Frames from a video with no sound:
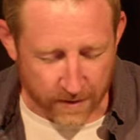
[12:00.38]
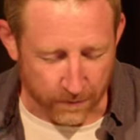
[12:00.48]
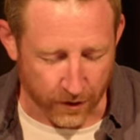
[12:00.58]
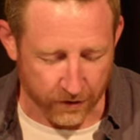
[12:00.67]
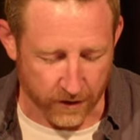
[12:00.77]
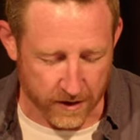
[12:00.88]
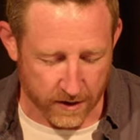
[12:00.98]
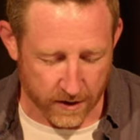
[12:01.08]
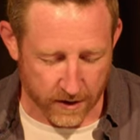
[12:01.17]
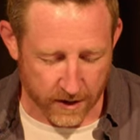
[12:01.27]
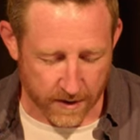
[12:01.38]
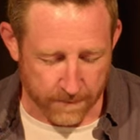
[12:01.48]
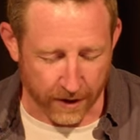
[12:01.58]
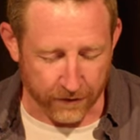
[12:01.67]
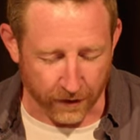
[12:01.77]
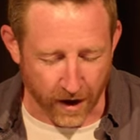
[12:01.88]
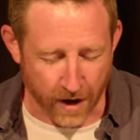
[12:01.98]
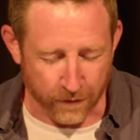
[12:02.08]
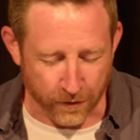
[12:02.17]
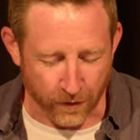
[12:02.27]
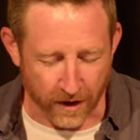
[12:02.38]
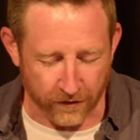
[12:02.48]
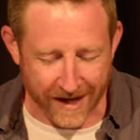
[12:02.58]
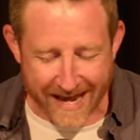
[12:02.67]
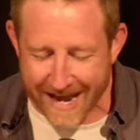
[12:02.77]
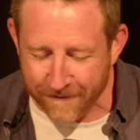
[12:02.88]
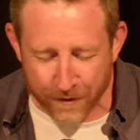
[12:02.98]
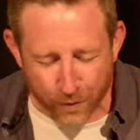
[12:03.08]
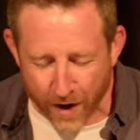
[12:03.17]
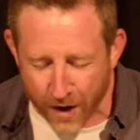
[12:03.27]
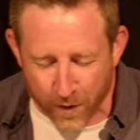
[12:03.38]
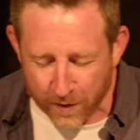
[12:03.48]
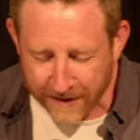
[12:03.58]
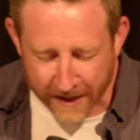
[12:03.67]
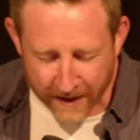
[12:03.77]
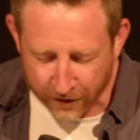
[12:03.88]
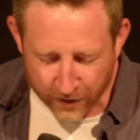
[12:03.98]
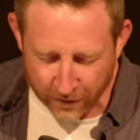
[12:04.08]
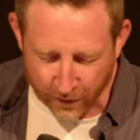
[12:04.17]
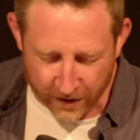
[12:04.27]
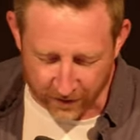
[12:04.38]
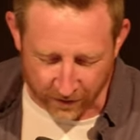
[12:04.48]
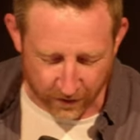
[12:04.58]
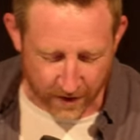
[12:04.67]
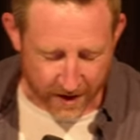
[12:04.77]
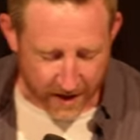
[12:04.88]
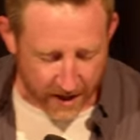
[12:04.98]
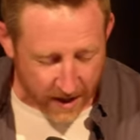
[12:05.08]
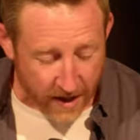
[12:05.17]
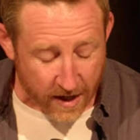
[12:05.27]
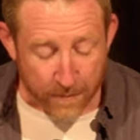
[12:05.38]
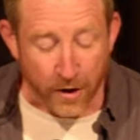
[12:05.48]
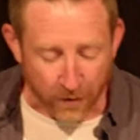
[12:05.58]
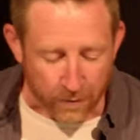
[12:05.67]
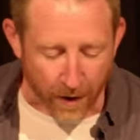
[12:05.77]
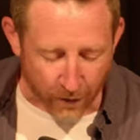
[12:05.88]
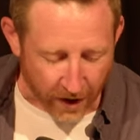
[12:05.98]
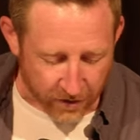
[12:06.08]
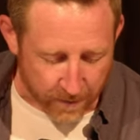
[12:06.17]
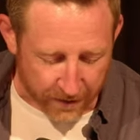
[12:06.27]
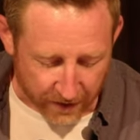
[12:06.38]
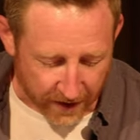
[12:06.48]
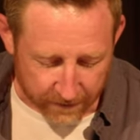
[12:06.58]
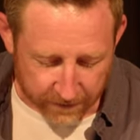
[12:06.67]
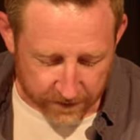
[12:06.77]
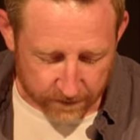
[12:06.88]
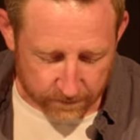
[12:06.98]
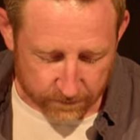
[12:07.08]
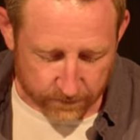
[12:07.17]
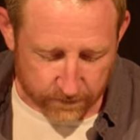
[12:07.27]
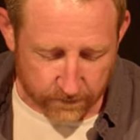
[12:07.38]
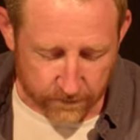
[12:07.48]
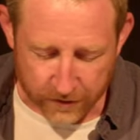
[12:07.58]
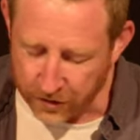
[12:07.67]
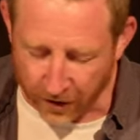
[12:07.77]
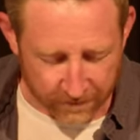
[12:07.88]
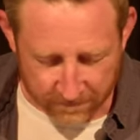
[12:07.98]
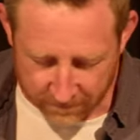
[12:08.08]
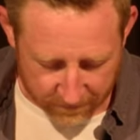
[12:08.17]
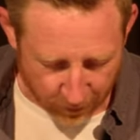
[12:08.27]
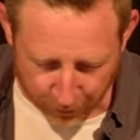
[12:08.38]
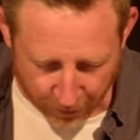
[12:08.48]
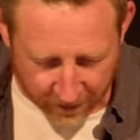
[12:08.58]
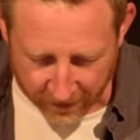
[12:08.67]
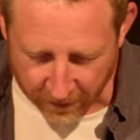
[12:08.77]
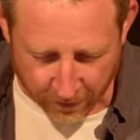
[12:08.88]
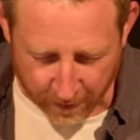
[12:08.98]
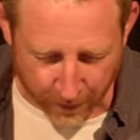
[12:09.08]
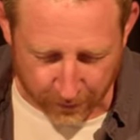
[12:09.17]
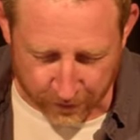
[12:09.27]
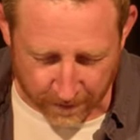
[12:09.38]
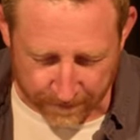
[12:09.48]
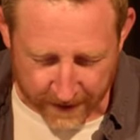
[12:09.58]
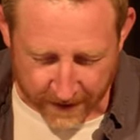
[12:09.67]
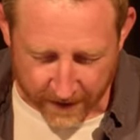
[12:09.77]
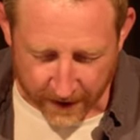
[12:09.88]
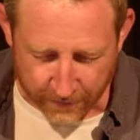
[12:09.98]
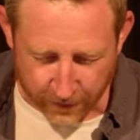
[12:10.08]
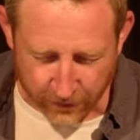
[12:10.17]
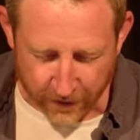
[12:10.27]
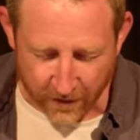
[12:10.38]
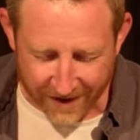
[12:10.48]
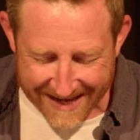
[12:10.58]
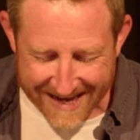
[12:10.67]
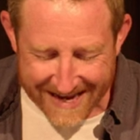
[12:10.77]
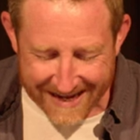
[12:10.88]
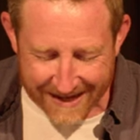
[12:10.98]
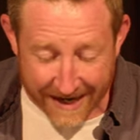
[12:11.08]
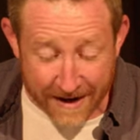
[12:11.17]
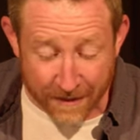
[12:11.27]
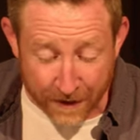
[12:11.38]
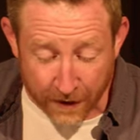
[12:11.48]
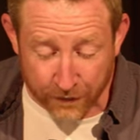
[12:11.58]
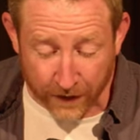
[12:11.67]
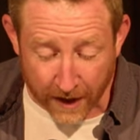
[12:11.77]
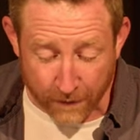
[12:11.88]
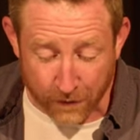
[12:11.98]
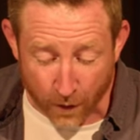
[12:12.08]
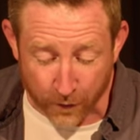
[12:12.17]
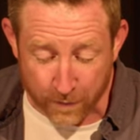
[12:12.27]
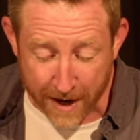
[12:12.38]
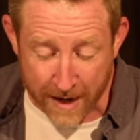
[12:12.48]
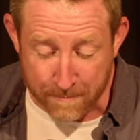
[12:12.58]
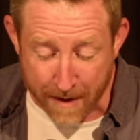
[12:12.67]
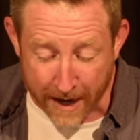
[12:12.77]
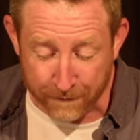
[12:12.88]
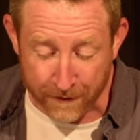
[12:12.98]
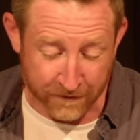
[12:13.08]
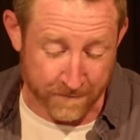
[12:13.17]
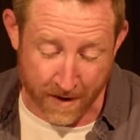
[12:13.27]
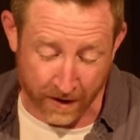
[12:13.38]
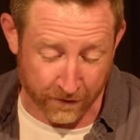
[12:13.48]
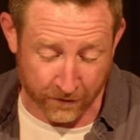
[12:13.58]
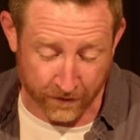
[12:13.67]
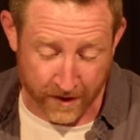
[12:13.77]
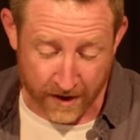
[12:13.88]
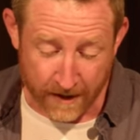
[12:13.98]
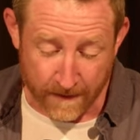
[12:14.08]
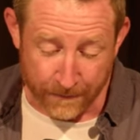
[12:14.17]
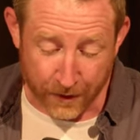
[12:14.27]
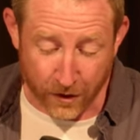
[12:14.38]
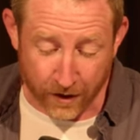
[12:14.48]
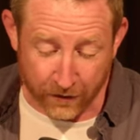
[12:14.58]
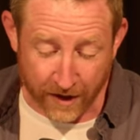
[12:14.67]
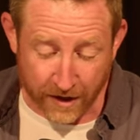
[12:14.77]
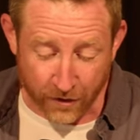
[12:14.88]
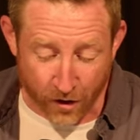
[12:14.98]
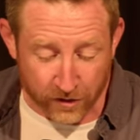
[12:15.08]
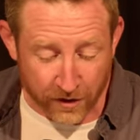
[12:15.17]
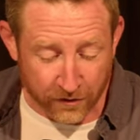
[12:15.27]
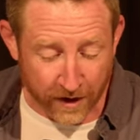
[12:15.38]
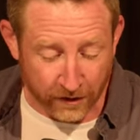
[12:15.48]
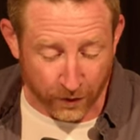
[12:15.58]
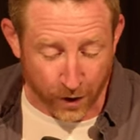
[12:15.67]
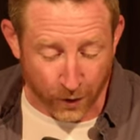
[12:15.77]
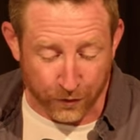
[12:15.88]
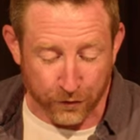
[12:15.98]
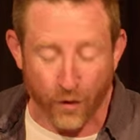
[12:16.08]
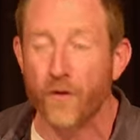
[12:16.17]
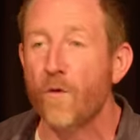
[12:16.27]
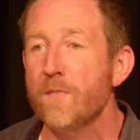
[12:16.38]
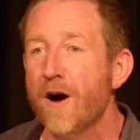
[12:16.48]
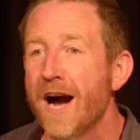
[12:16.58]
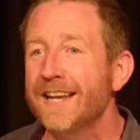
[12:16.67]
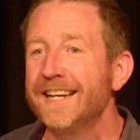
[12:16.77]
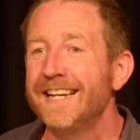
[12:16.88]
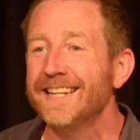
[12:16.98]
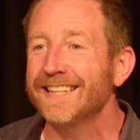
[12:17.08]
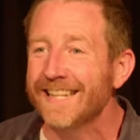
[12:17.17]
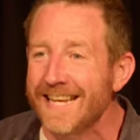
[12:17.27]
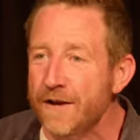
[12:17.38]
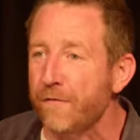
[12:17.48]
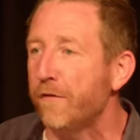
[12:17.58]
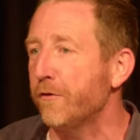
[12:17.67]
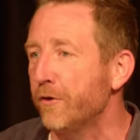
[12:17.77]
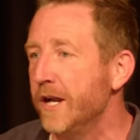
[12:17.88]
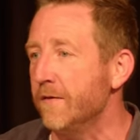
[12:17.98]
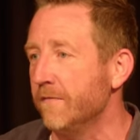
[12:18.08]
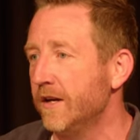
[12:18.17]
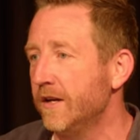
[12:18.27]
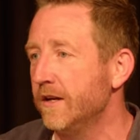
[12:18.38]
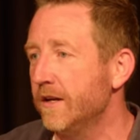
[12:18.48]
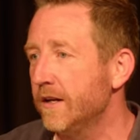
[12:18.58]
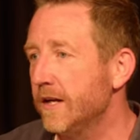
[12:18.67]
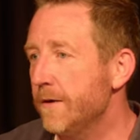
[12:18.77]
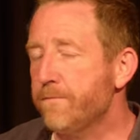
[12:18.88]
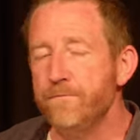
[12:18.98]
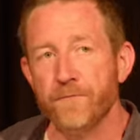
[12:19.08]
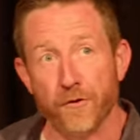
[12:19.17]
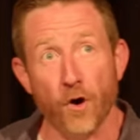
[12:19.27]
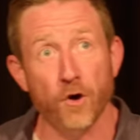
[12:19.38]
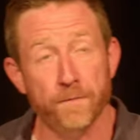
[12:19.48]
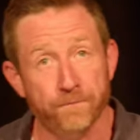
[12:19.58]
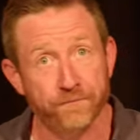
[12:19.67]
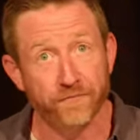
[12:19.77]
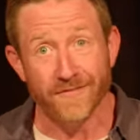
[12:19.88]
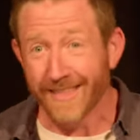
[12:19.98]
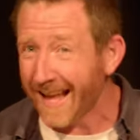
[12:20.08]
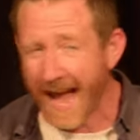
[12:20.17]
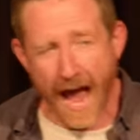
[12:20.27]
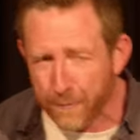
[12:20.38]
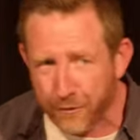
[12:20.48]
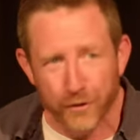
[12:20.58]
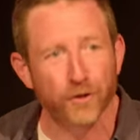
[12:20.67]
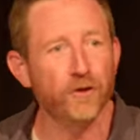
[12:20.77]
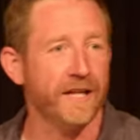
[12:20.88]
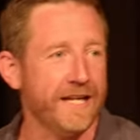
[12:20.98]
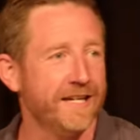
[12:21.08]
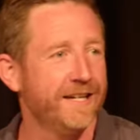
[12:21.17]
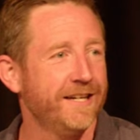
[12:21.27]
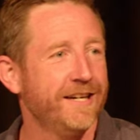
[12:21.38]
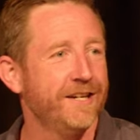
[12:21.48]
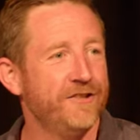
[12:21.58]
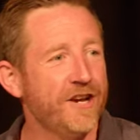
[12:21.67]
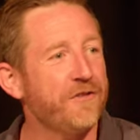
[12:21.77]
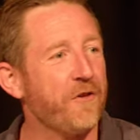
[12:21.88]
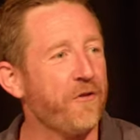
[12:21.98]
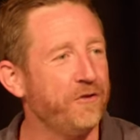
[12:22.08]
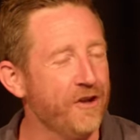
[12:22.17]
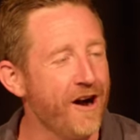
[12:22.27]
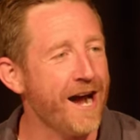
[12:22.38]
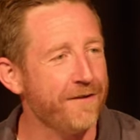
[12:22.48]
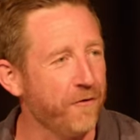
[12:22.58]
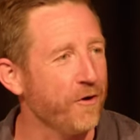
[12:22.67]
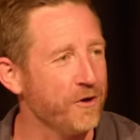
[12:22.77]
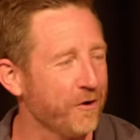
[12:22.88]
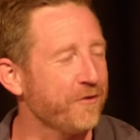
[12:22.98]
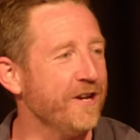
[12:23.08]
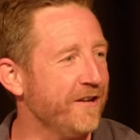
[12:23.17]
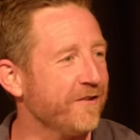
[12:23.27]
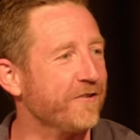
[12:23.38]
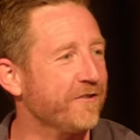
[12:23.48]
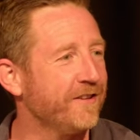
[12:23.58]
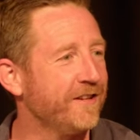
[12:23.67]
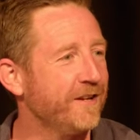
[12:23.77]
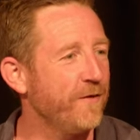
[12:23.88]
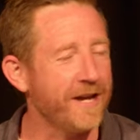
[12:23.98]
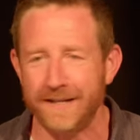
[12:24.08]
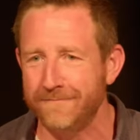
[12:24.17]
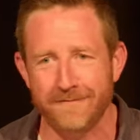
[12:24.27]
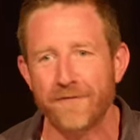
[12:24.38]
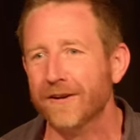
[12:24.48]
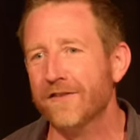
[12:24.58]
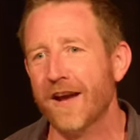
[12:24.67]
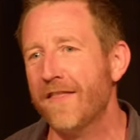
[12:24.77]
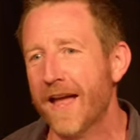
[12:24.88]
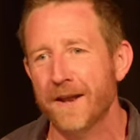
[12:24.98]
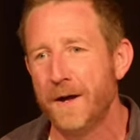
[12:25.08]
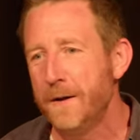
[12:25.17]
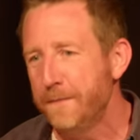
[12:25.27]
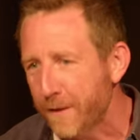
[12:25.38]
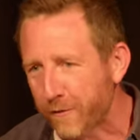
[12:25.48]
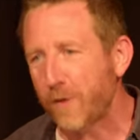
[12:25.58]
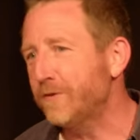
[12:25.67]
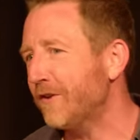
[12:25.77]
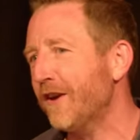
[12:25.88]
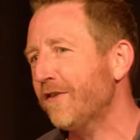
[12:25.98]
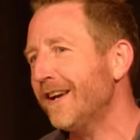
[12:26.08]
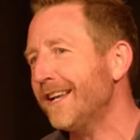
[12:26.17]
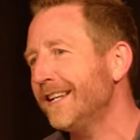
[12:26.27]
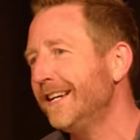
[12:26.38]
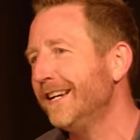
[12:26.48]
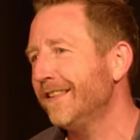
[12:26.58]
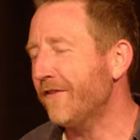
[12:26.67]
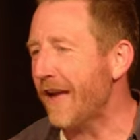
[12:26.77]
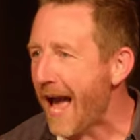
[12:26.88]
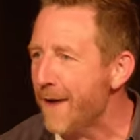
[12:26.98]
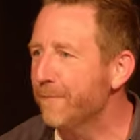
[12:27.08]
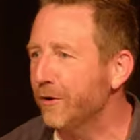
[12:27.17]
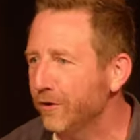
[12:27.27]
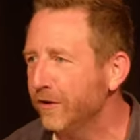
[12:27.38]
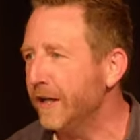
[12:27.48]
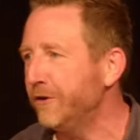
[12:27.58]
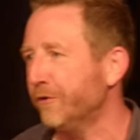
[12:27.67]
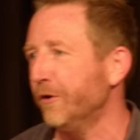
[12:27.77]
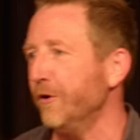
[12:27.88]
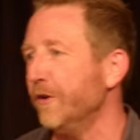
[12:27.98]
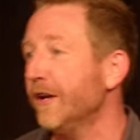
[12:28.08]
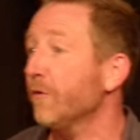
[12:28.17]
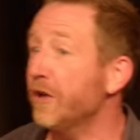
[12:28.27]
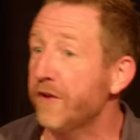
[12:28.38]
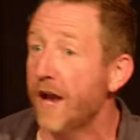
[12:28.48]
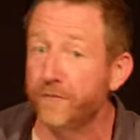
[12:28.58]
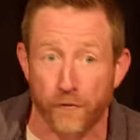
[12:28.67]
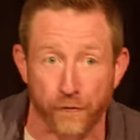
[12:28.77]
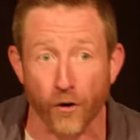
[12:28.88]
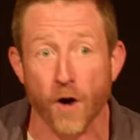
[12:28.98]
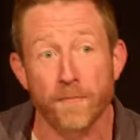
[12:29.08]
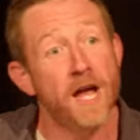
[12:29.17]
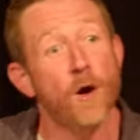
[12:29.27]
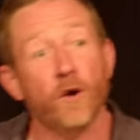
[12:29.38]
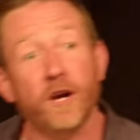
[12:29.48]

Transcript: in mercy, made us alive with Christ, even when we were dead in our transgressions, because it's by grace you've been saved. John also says this, the Apostle John, 1 John says, in this the love of God was made manifest among us. The God sent his only Son into the world so that we might live through him. So absolutely, Jesus died for your sins. We can definitely say that. Scripture says that. That's absolutely true. It's what he saved you from. What